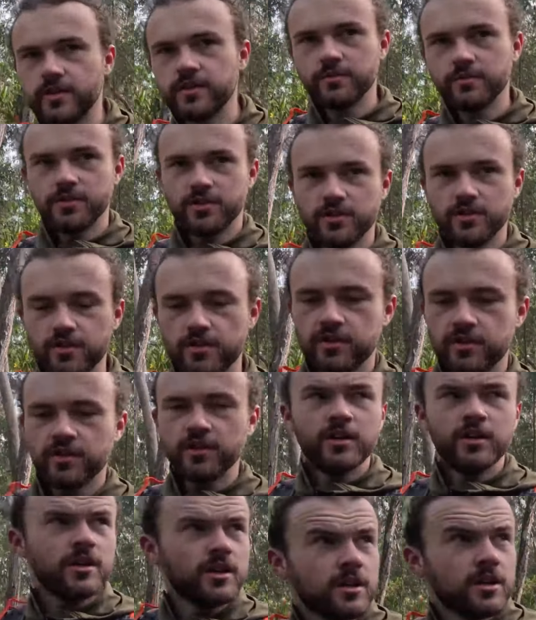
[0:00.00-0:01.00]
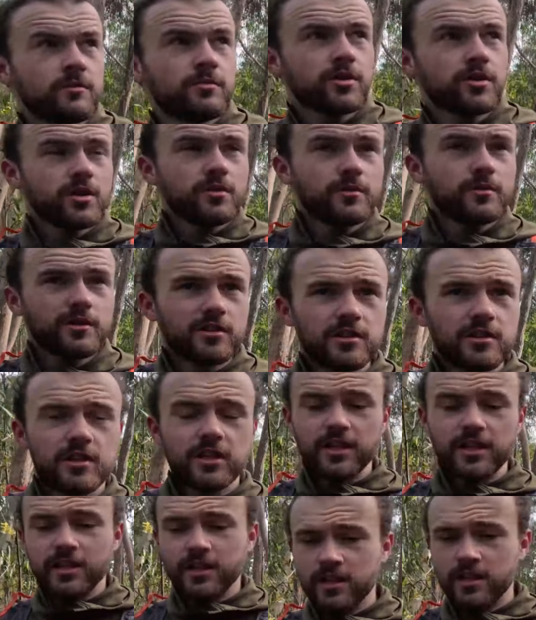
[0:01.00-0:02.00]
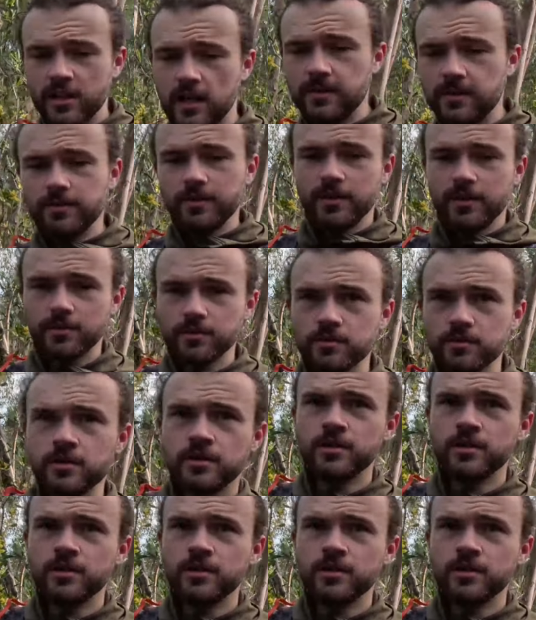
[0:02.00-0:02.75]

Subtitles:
which is predominantly uphill.